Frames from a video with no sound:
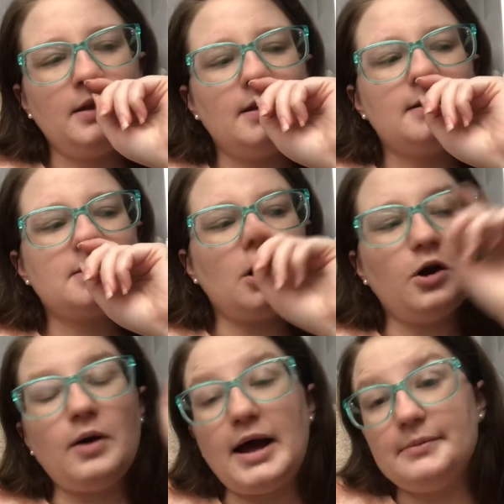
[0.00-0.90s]

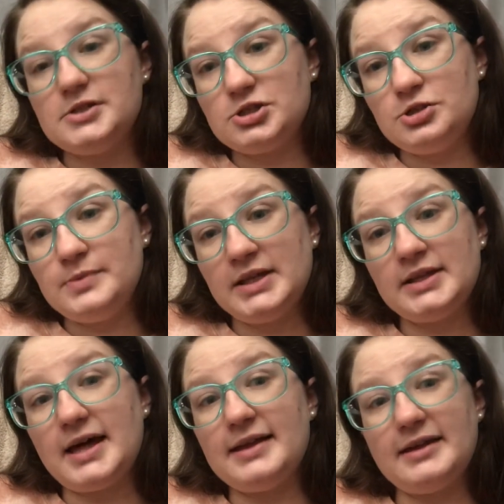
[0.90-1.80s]
So I'm assuming
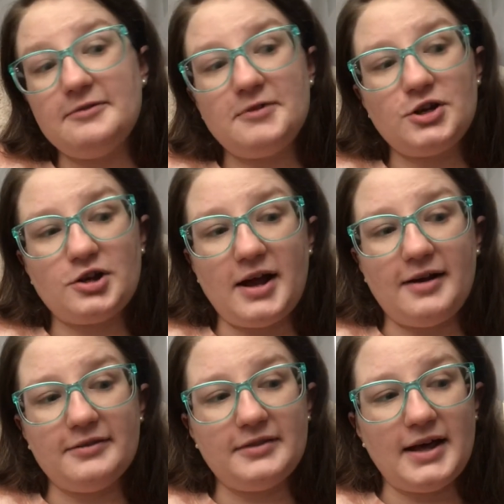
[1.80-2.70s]
that they figured
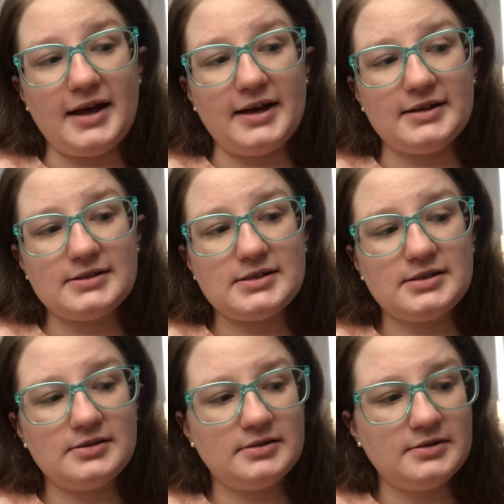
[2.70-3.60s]
out that
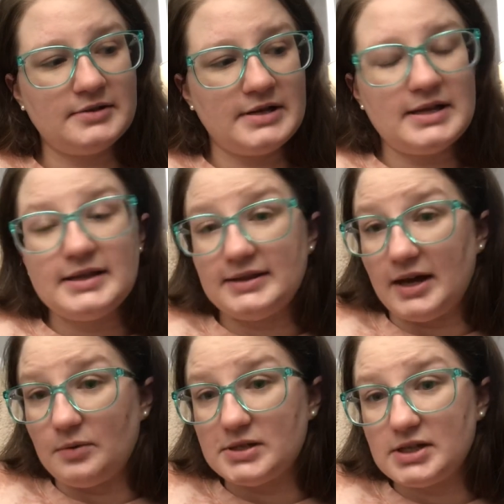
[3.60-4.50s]
that
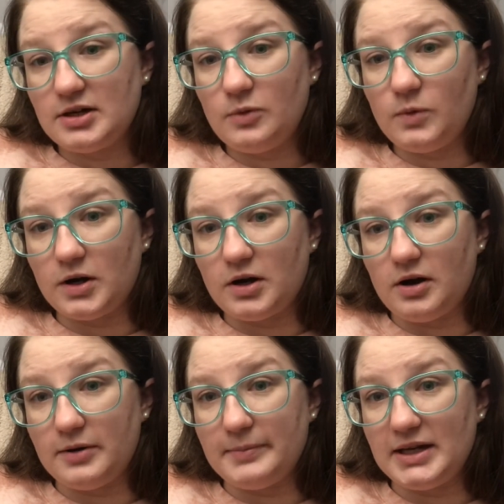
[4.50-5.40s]
wasn't going to work
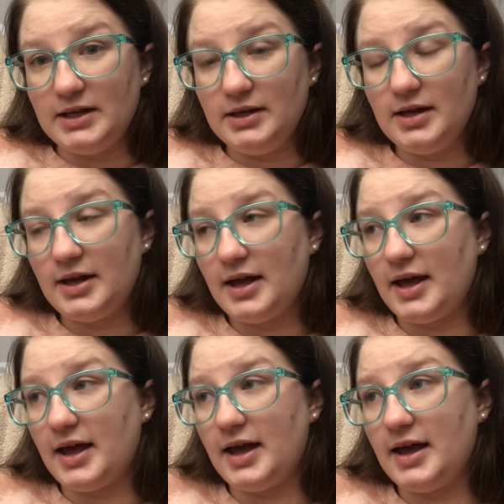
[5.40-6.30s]
on me,
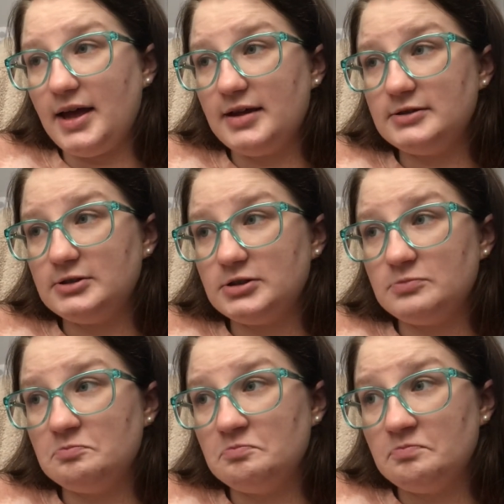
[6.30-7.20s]
and
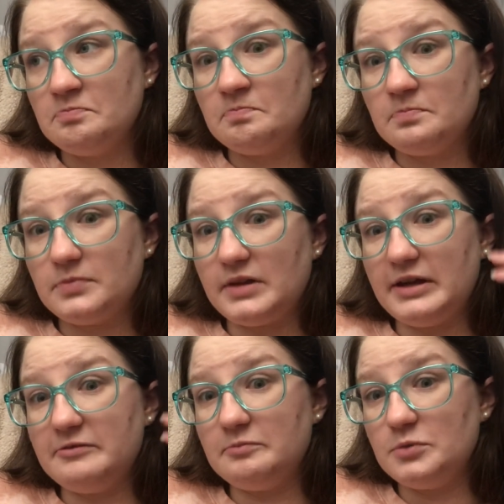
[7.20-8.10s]

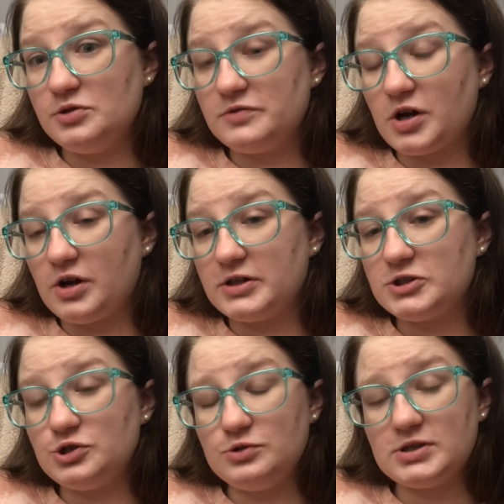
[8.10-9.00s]
they've moved on
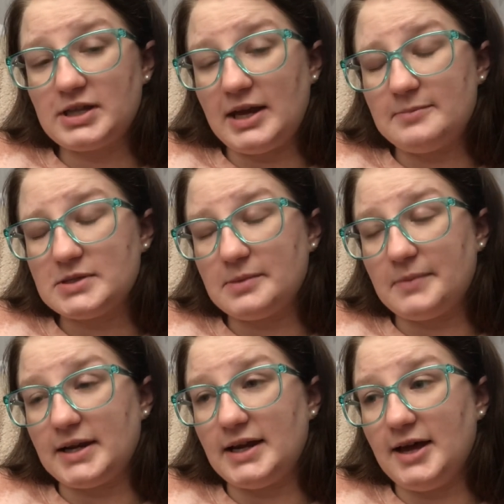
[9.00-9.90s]
to scam
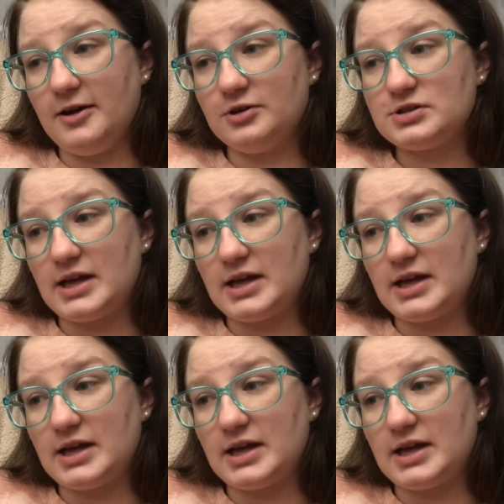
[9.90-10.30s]
somebody else.